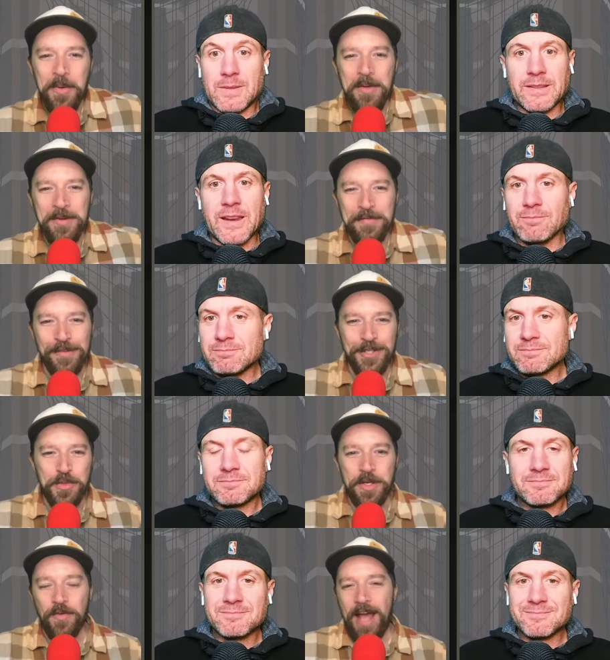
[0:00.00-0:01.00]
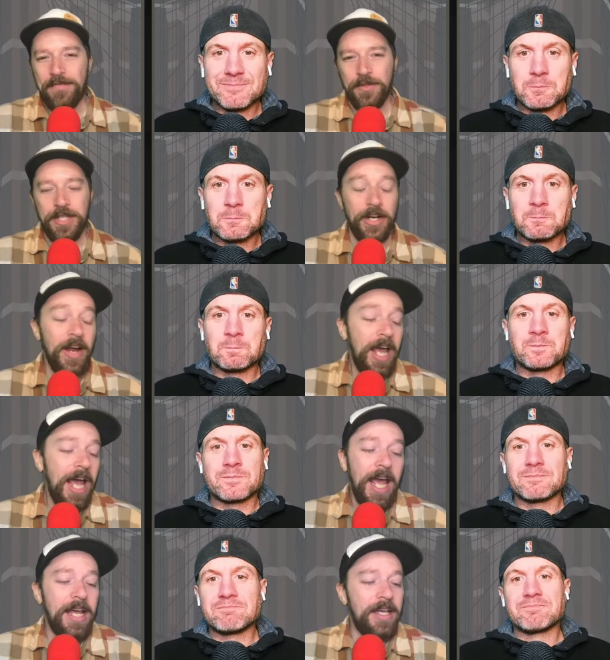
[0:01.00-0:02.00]
Speaker 1: win for the sweet raffle here?
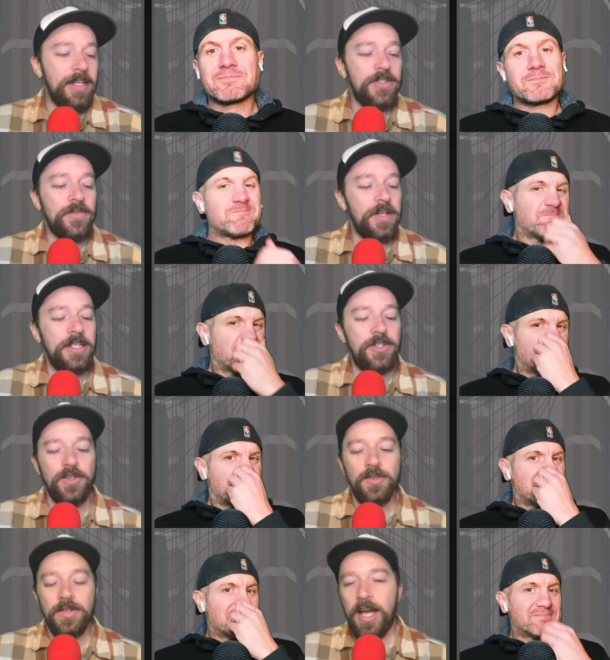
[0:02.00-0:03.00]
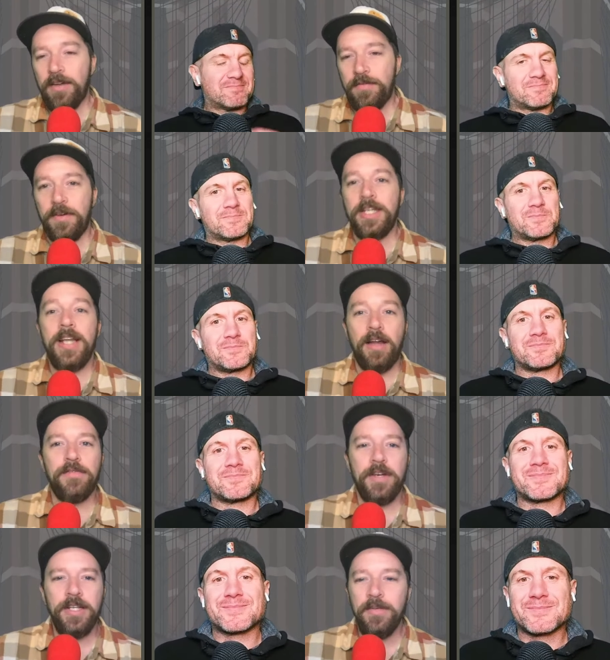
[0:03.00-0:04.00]
And, and, it's funny too, not funny, not
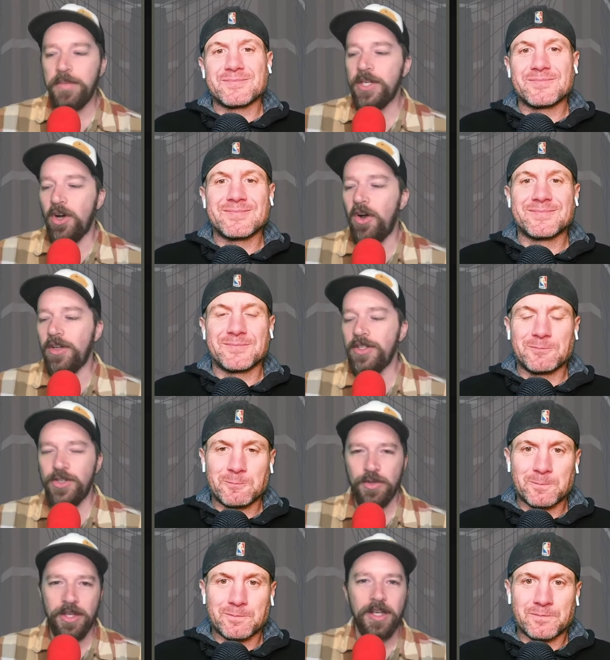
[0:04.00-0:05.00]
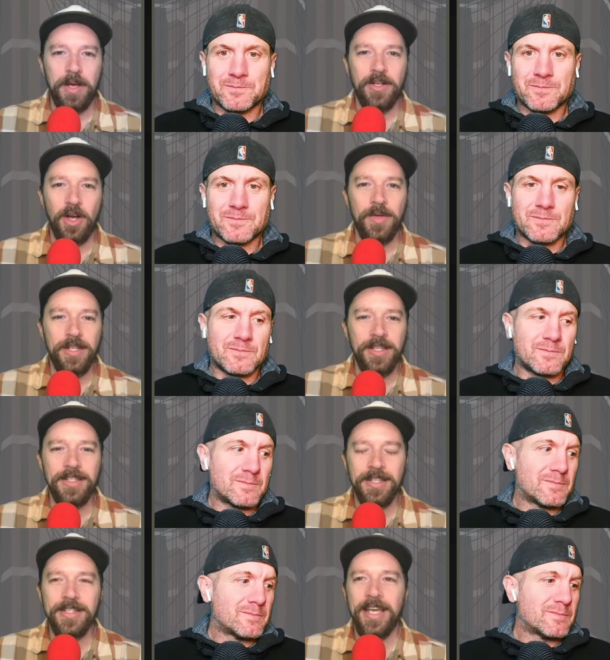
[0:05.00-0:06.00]
funny, because you think about going into
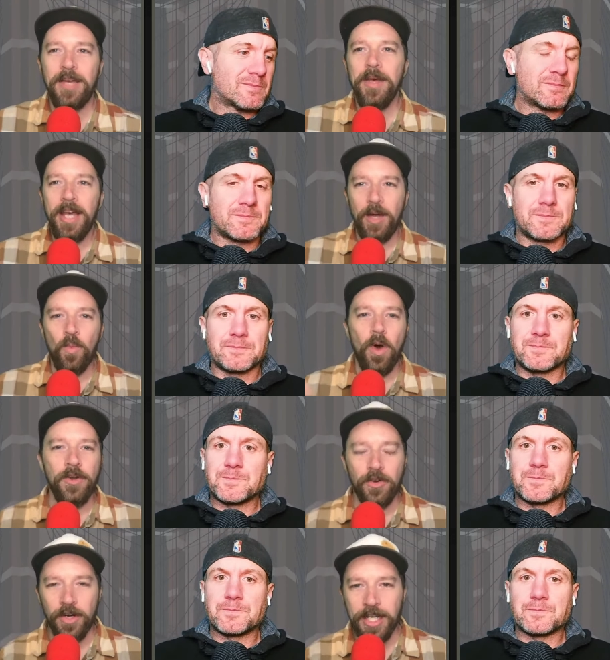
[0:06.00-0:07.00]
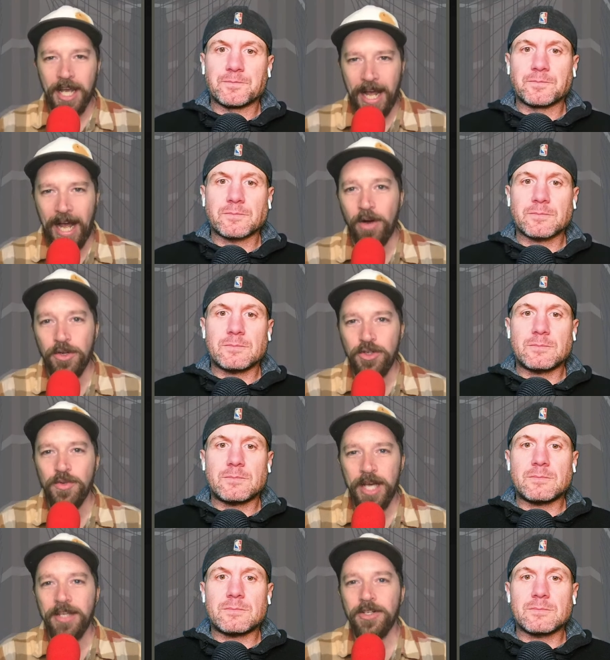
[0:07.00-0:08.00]
this game and wondering how do you
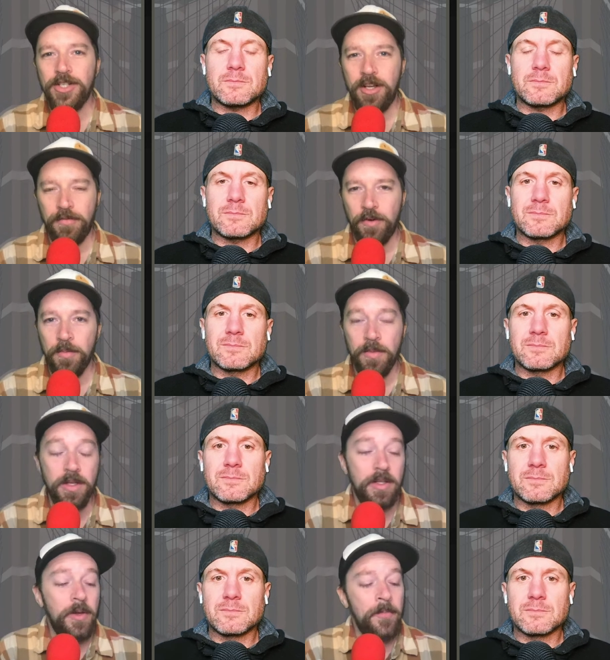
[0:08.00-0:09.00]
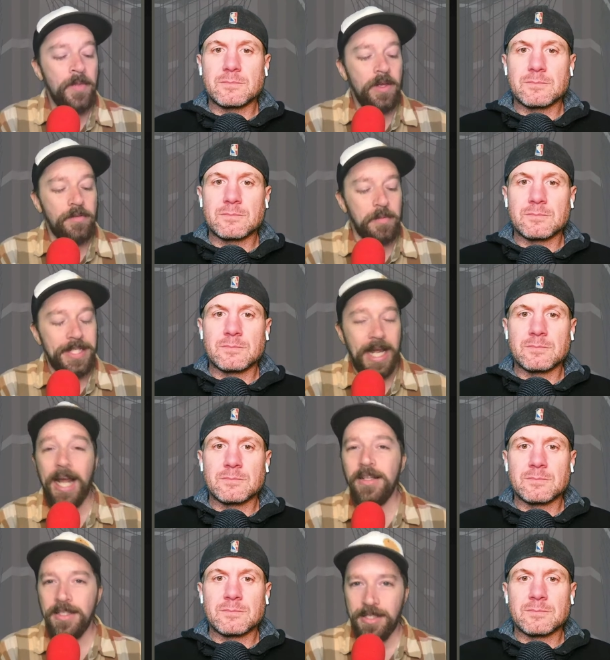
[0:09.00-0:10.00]
get yourself from eh, from a
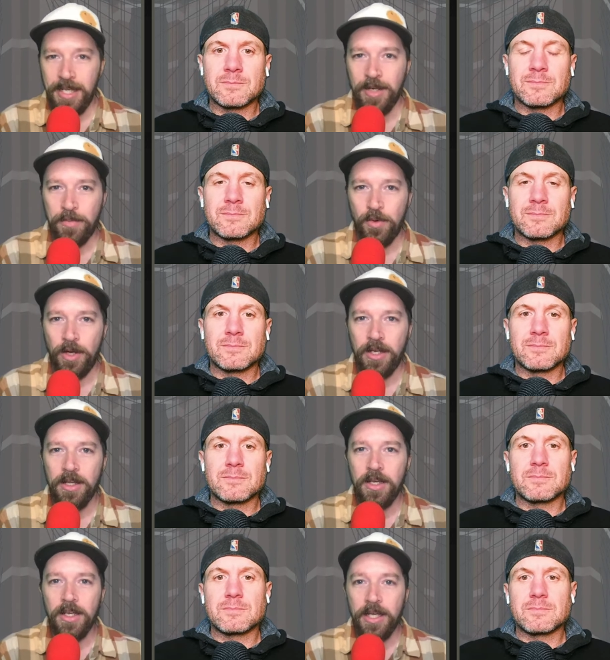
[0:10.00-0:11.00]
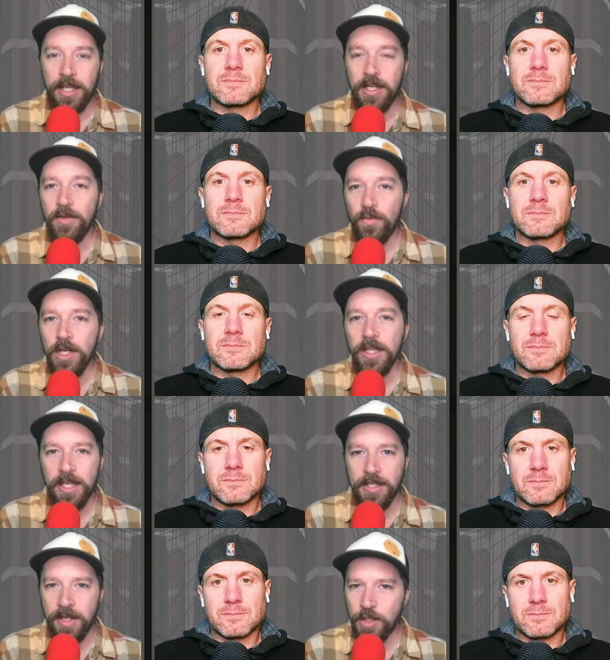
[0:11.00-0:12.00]
talent standpoint. It, it really
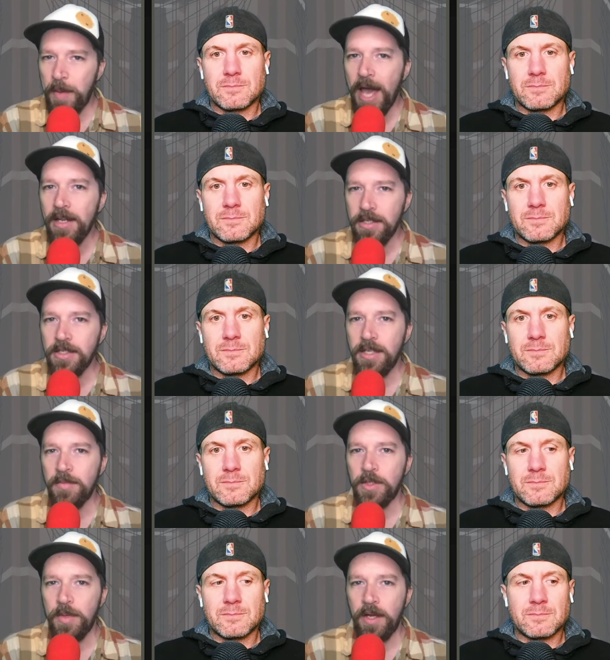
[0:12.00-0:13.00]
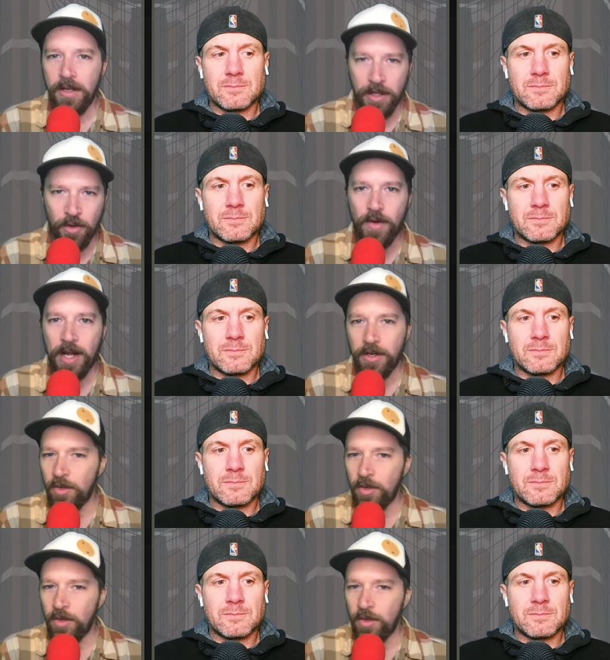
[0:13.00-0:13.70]
is as bad as this team has been and their record, and